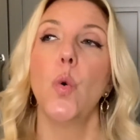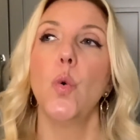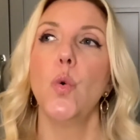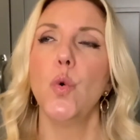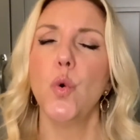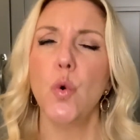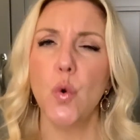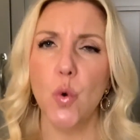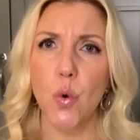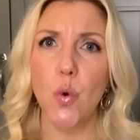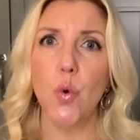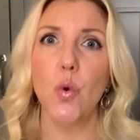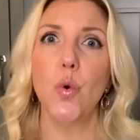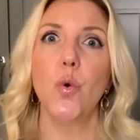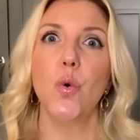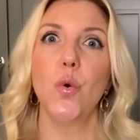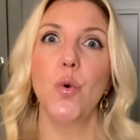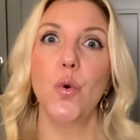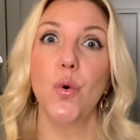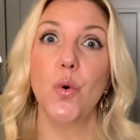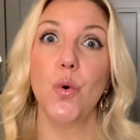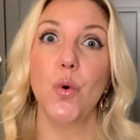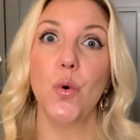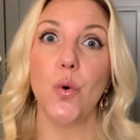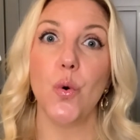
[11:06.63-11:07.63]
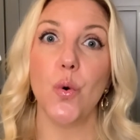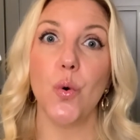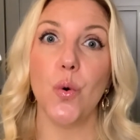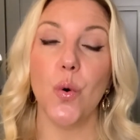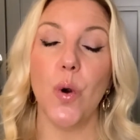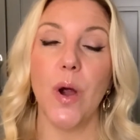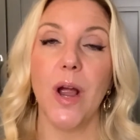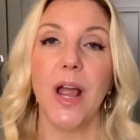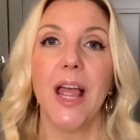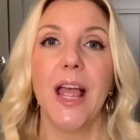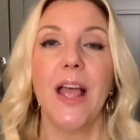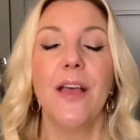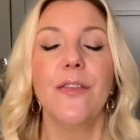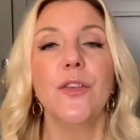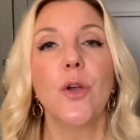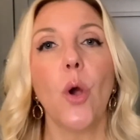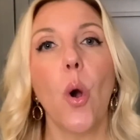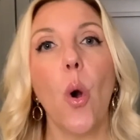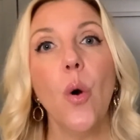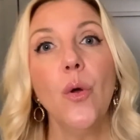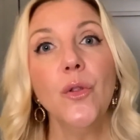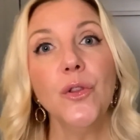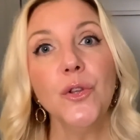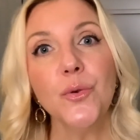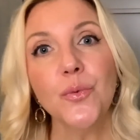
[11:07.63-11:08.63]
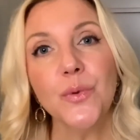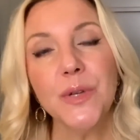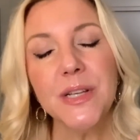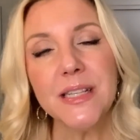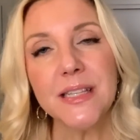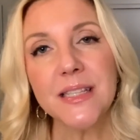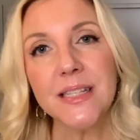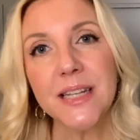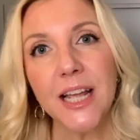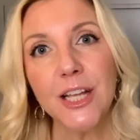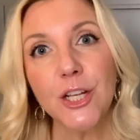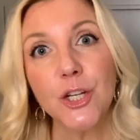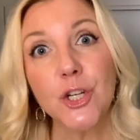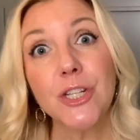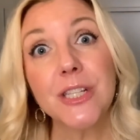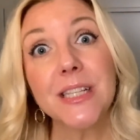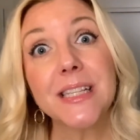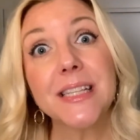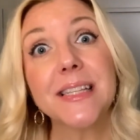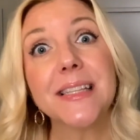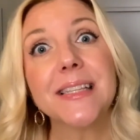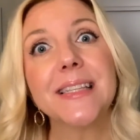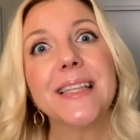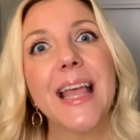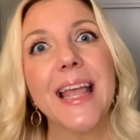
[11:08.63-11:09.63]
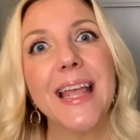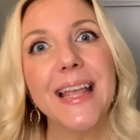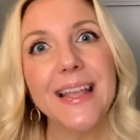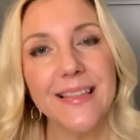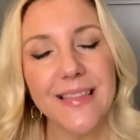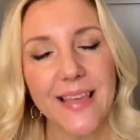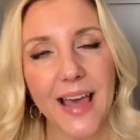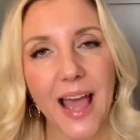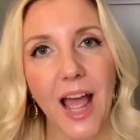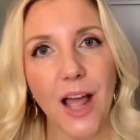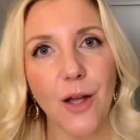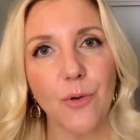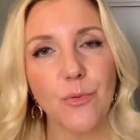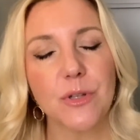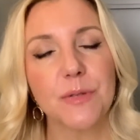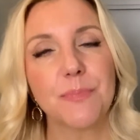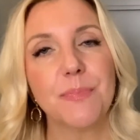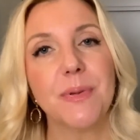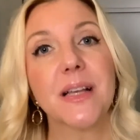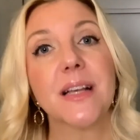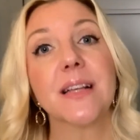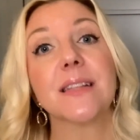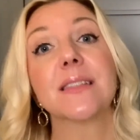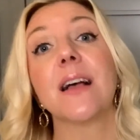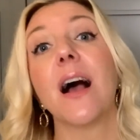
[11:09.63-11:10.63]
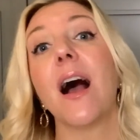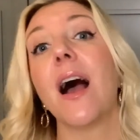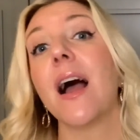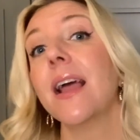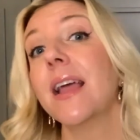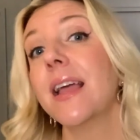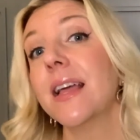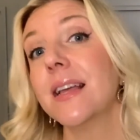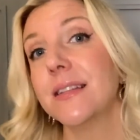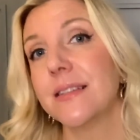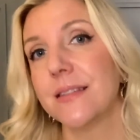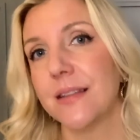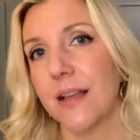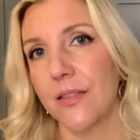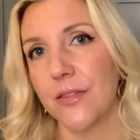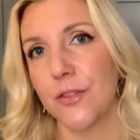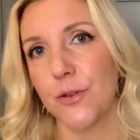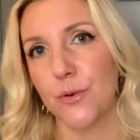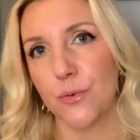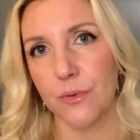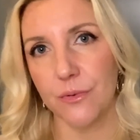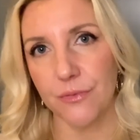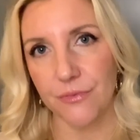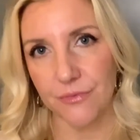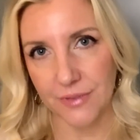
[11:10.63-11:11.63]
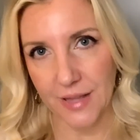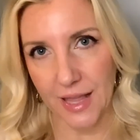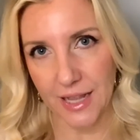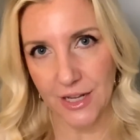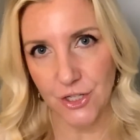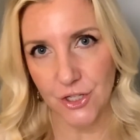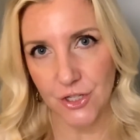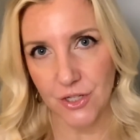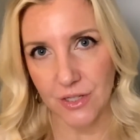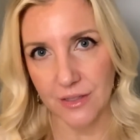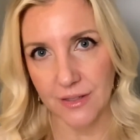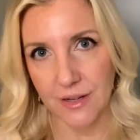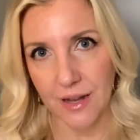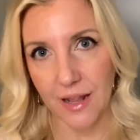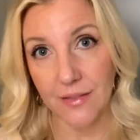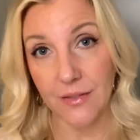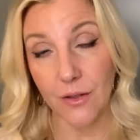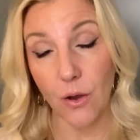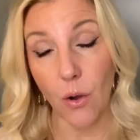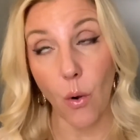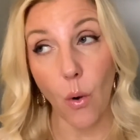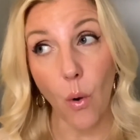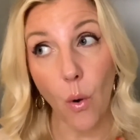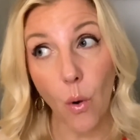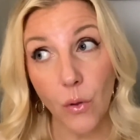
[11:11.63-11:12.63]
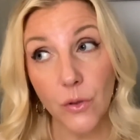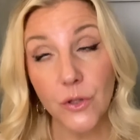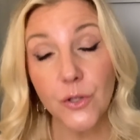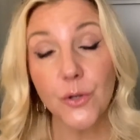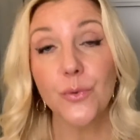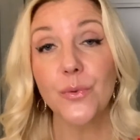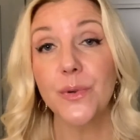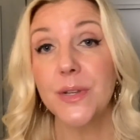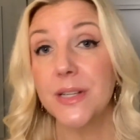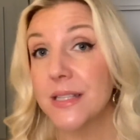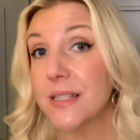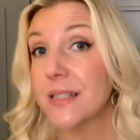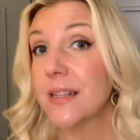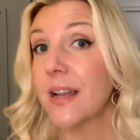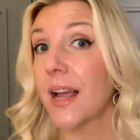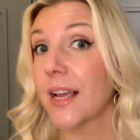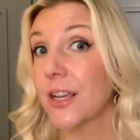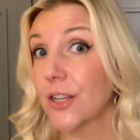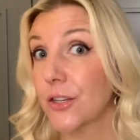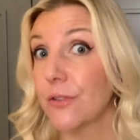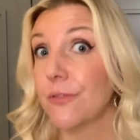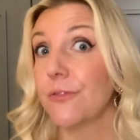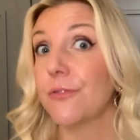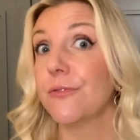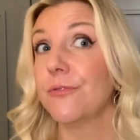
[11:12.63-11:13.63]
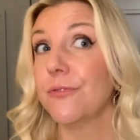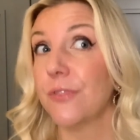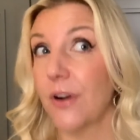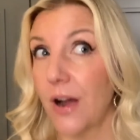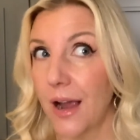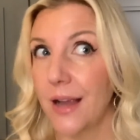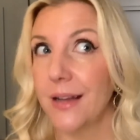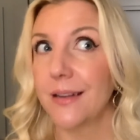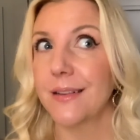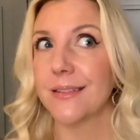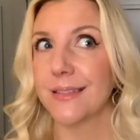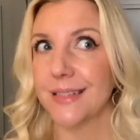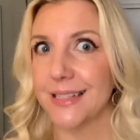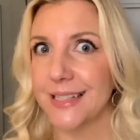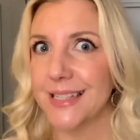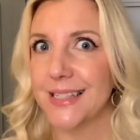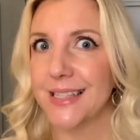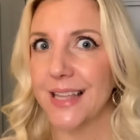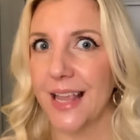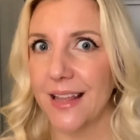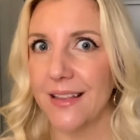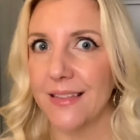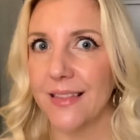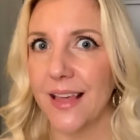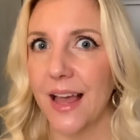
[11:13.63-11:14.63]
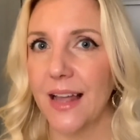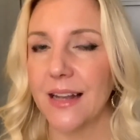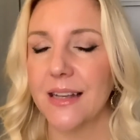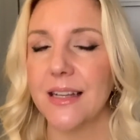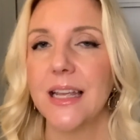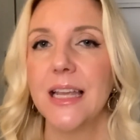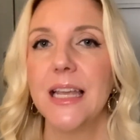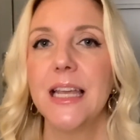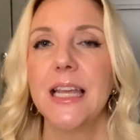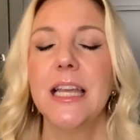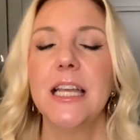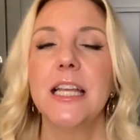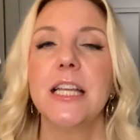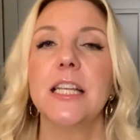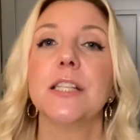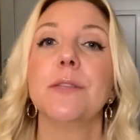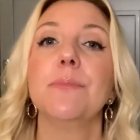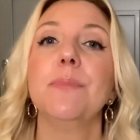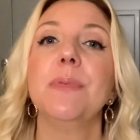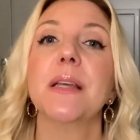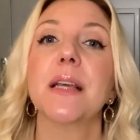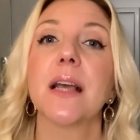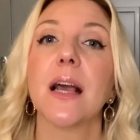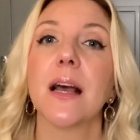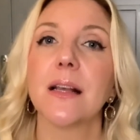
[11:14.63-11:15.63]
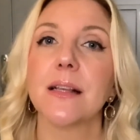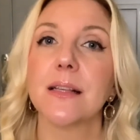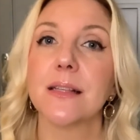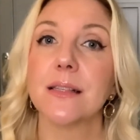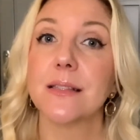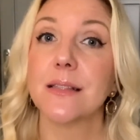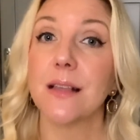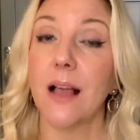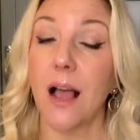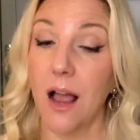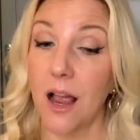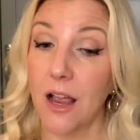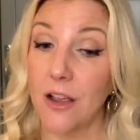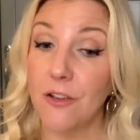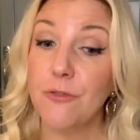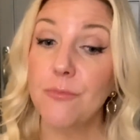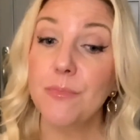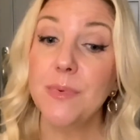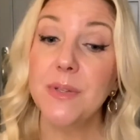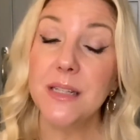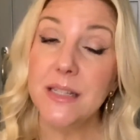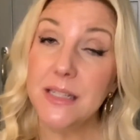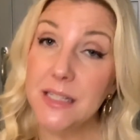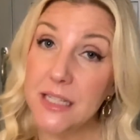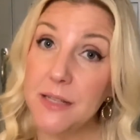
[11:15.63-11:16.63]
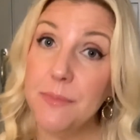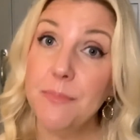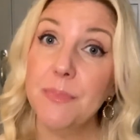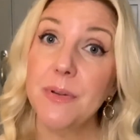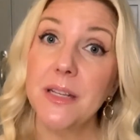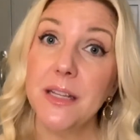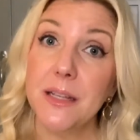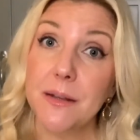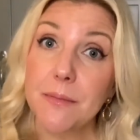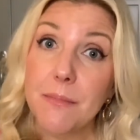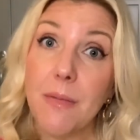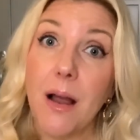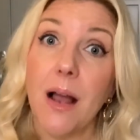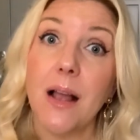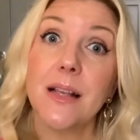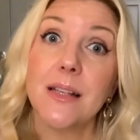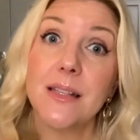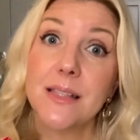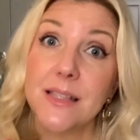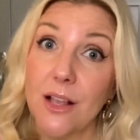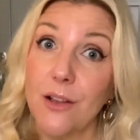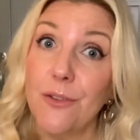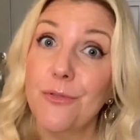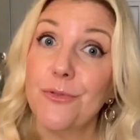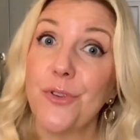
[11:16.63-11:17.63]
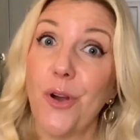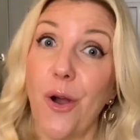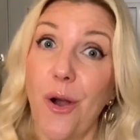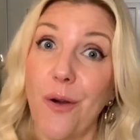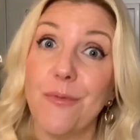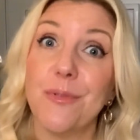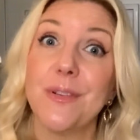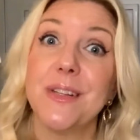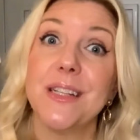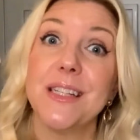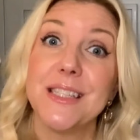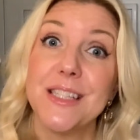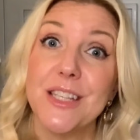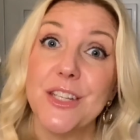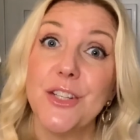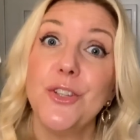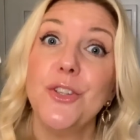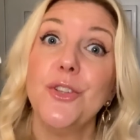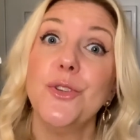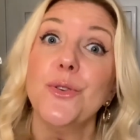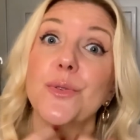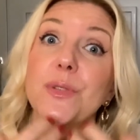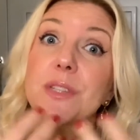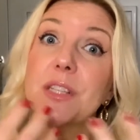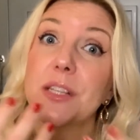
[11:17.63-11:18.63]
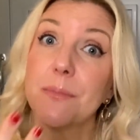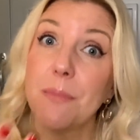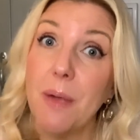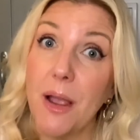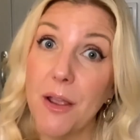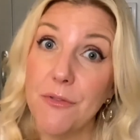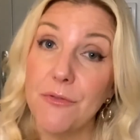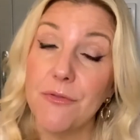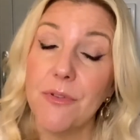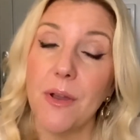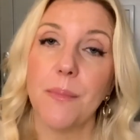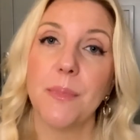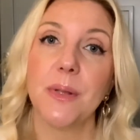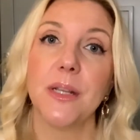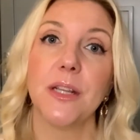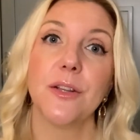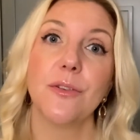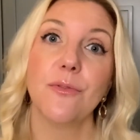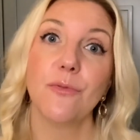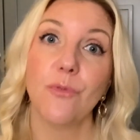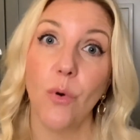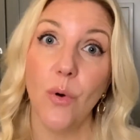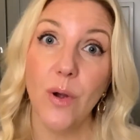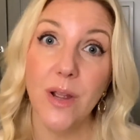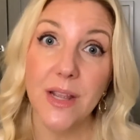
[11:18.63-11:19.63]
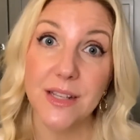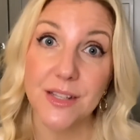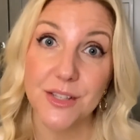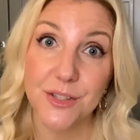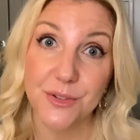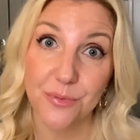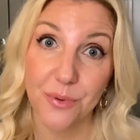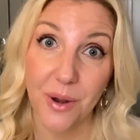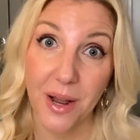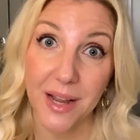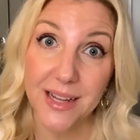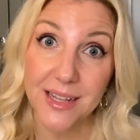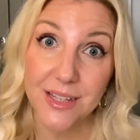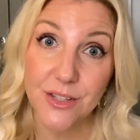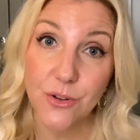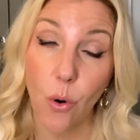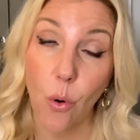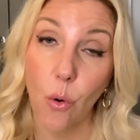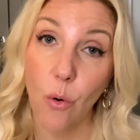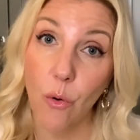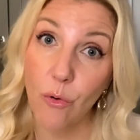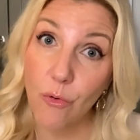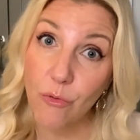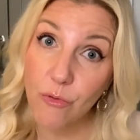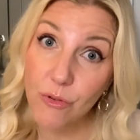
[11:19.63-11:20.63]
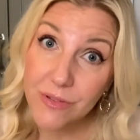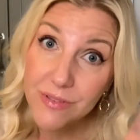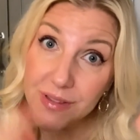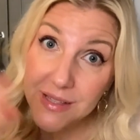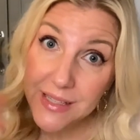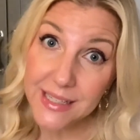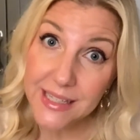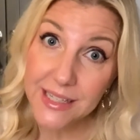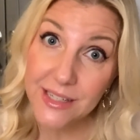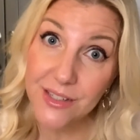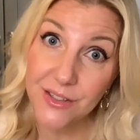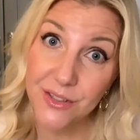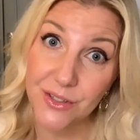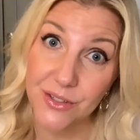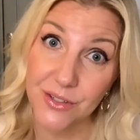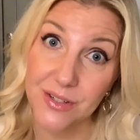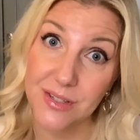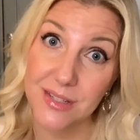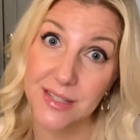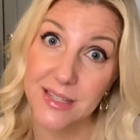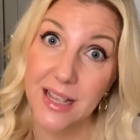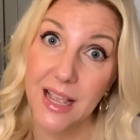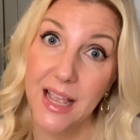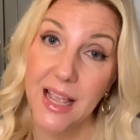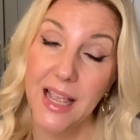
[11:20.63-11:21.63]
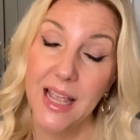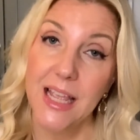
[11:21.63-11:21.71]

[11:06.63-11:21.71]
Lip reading: Ooh, the only reason I could say that was because I had done the reflection. And the only reason I could finally say that is because I've been deepening my self-confidence and using my feminine voice, right, over the years.